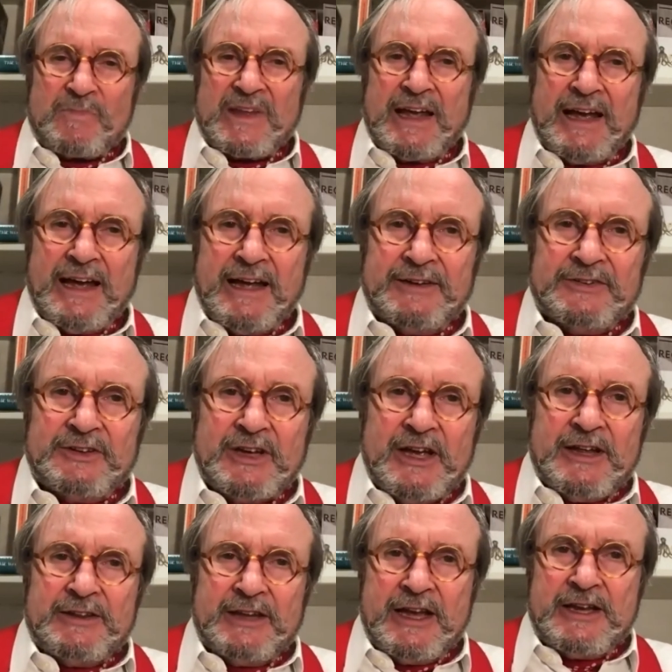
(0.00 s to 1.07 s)
and
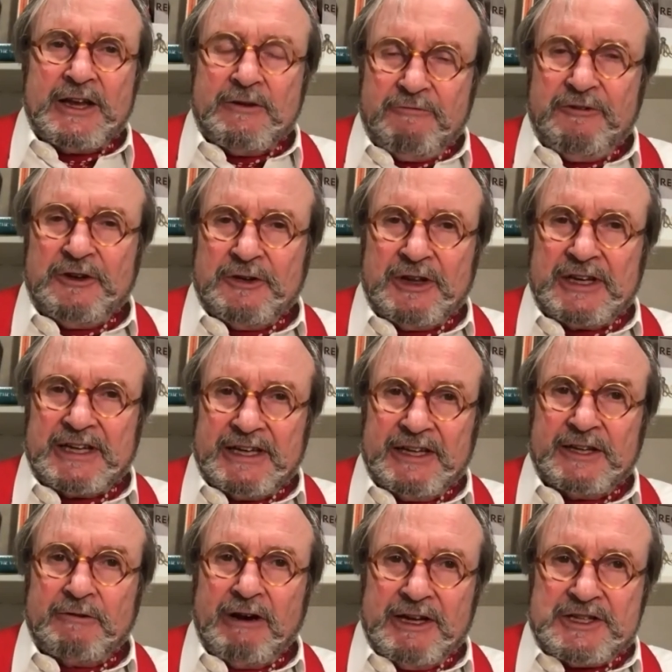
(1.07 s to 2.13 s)
they don't feel they're getting
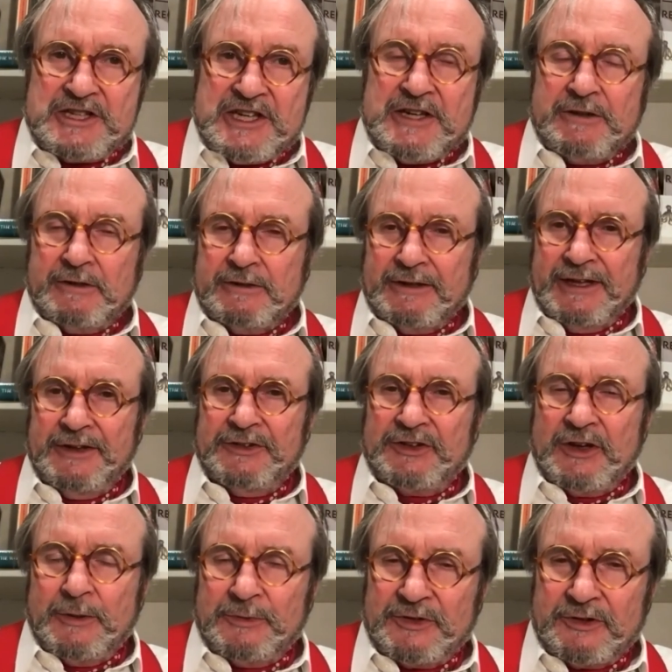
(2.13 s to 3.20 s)
the right deal in
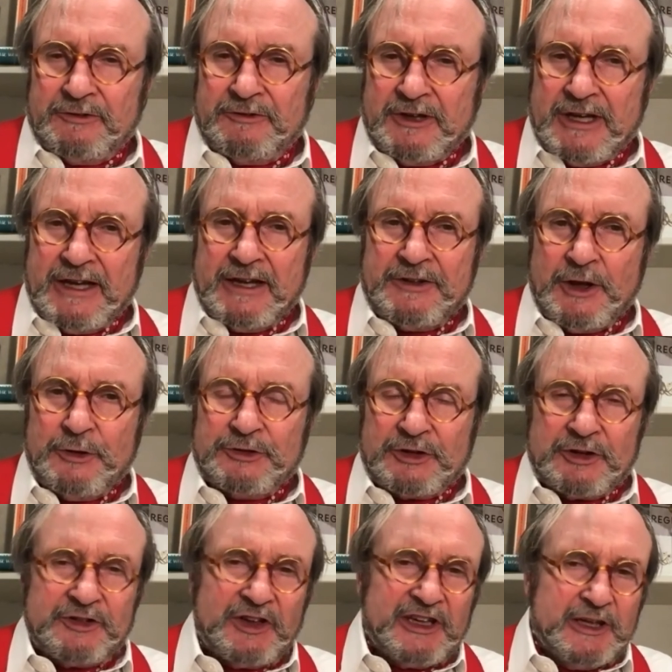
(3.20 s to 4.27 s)
terms of those that
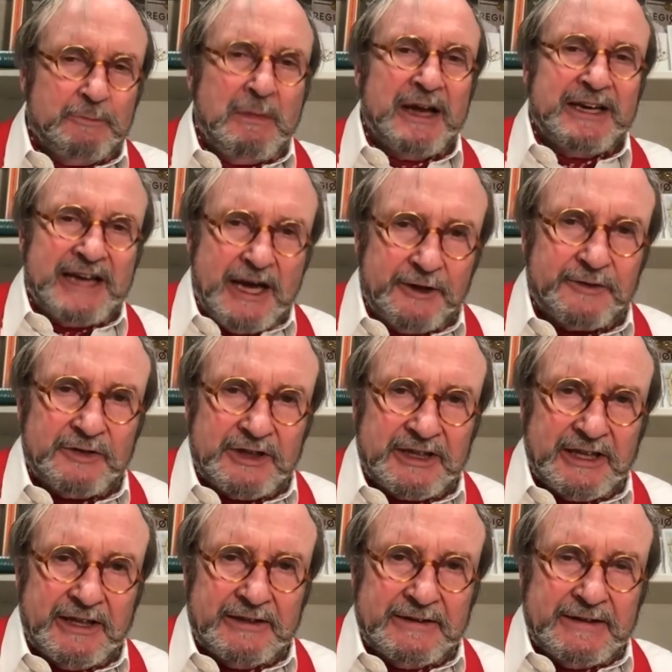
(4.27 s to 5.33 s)
are taking money out of it
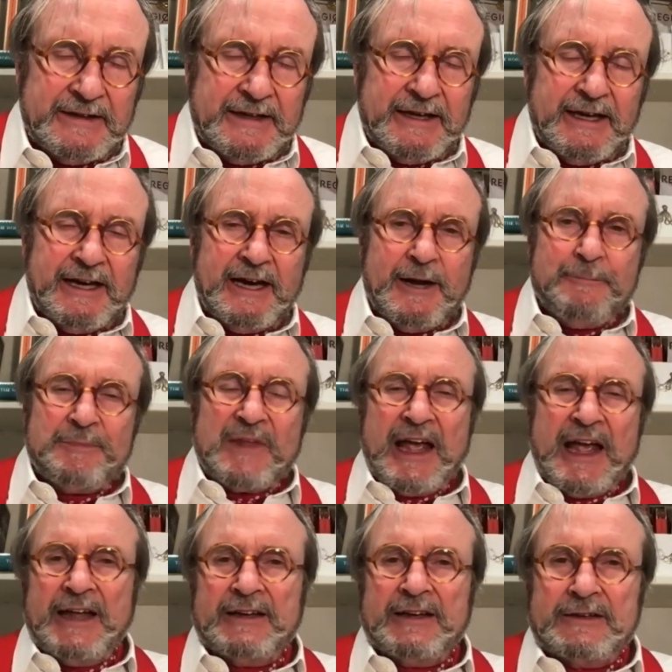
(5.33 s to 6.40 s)
again. Um,
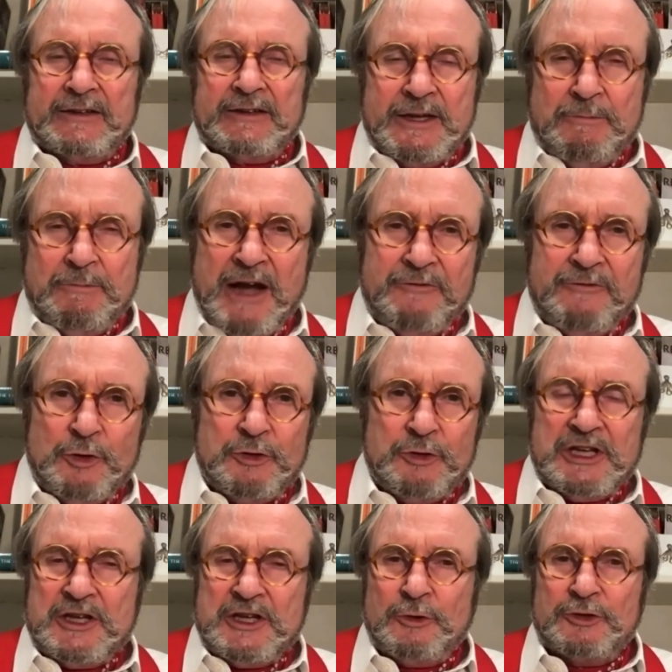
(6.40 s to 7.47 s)
and in my view, the
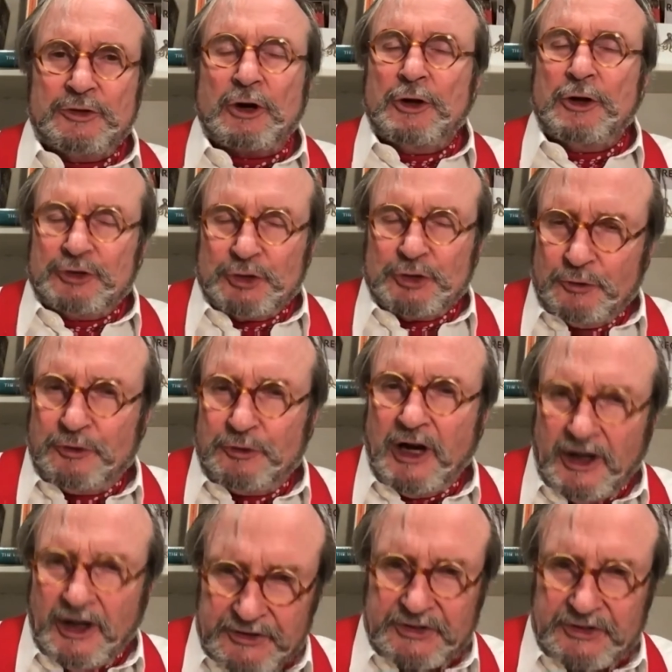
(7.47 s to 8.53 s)
EU has grown too
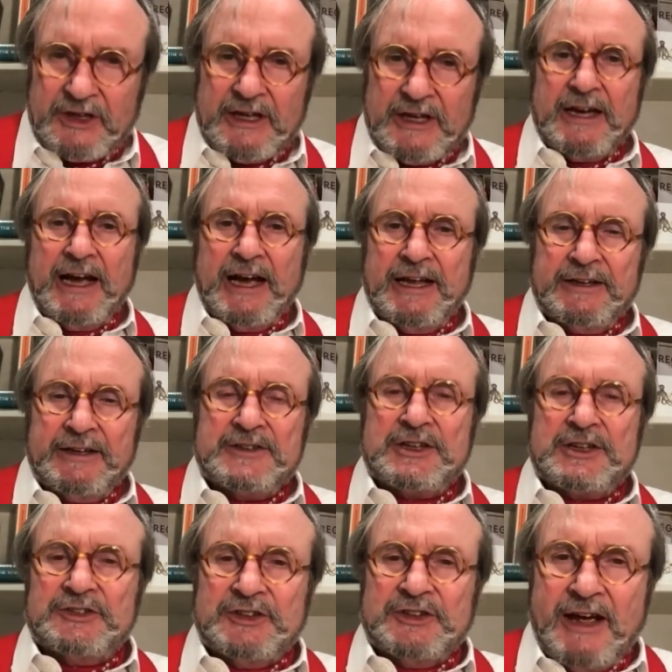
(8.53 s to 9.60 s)
fast and it
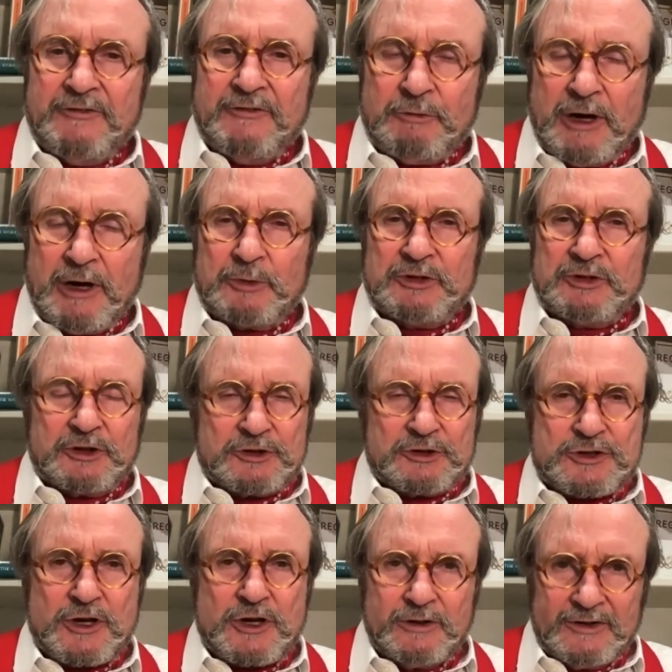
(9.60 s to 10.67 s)
doesn't have the requisite
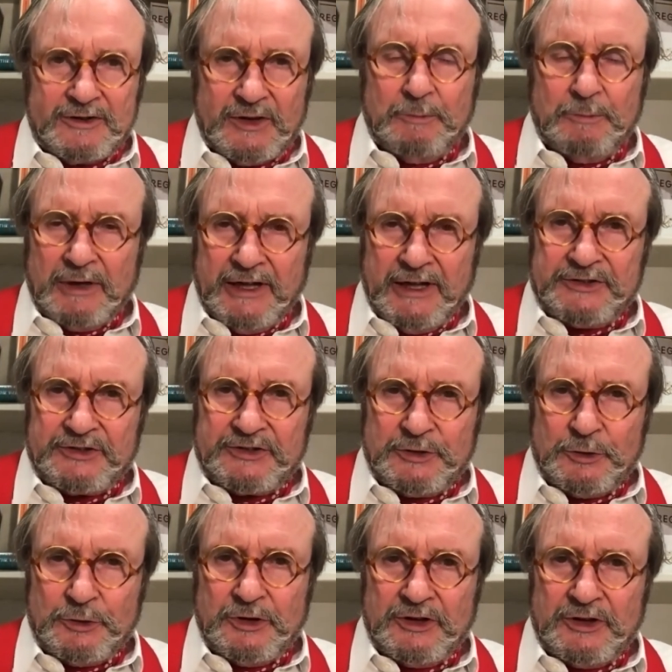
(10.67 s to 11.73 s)
controls in place to
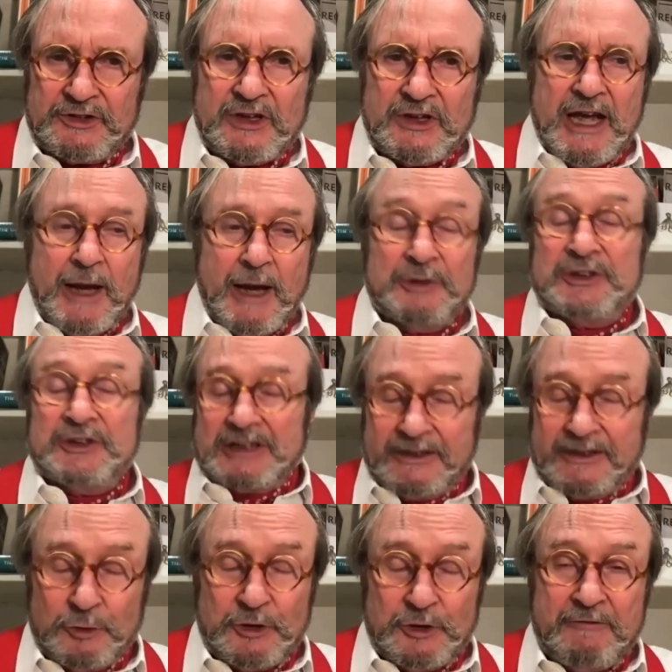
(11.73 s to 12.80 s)
do this, and particularly
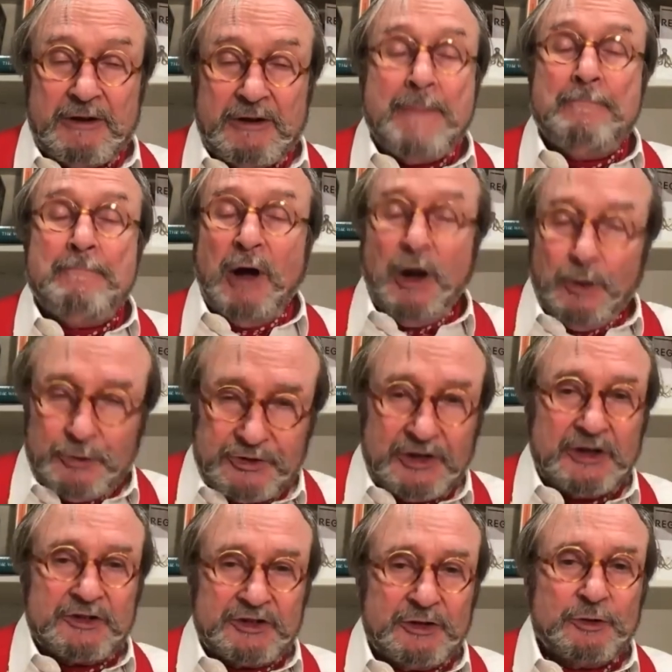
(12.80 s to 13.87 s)
if you're then
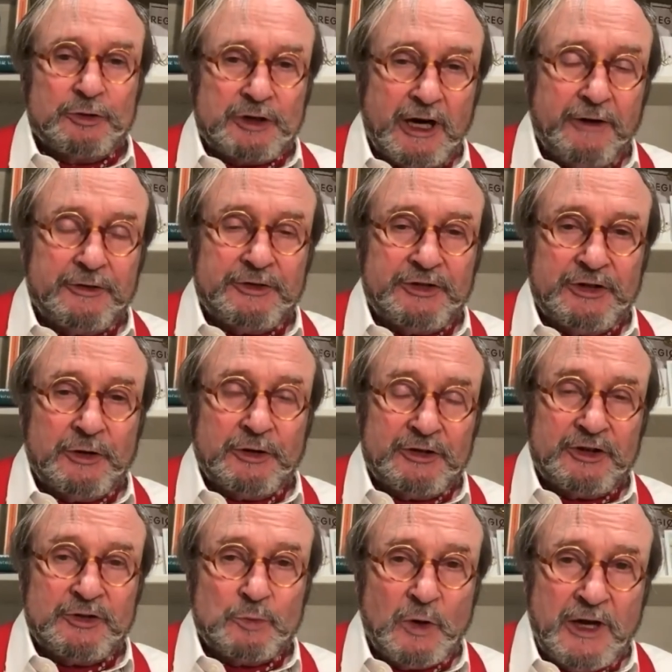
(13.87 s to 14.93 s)
imposing a single currency on it
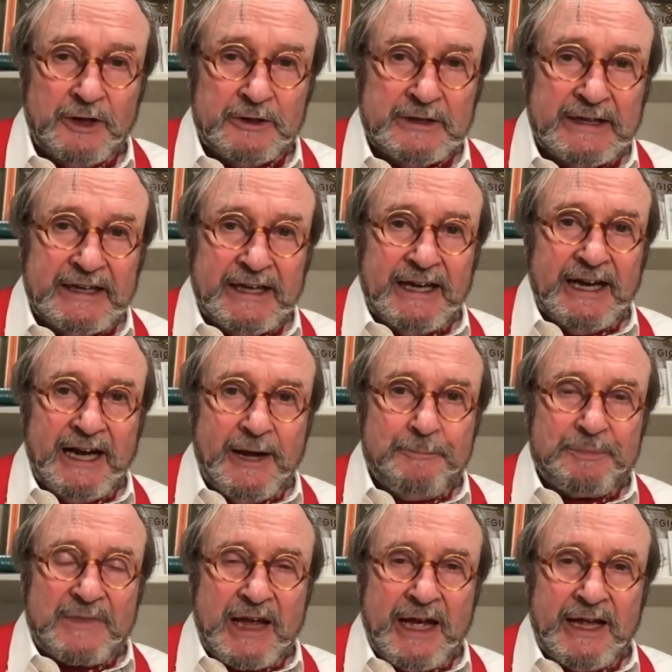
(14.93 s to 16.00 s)
as well.
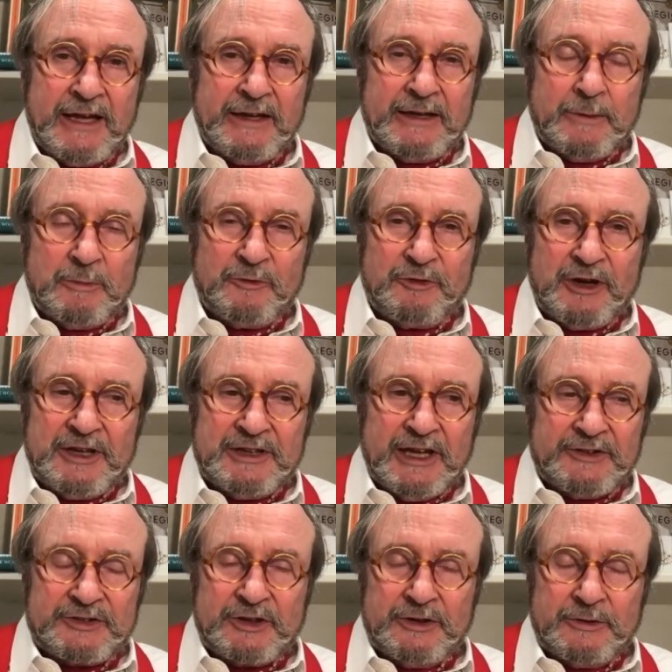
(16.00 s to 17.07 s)
Um, and I'm afraid
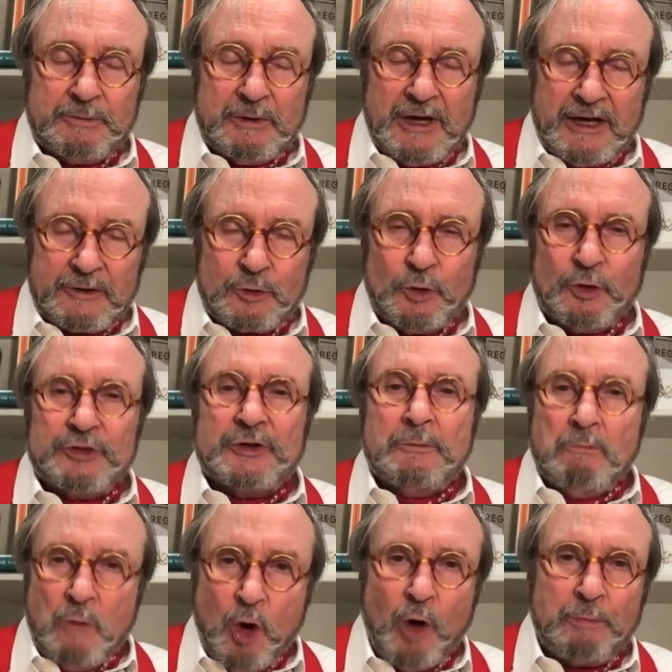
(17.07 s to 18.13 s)
that's going to cause
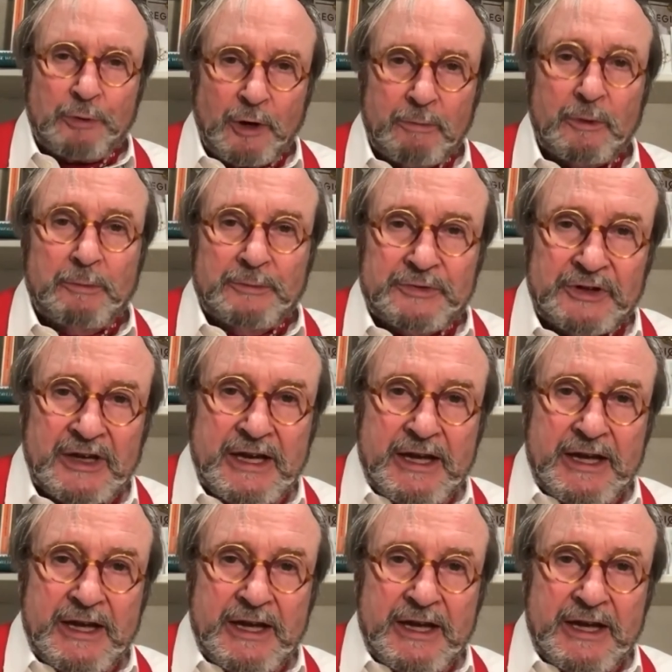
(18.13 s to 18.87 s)
more problems.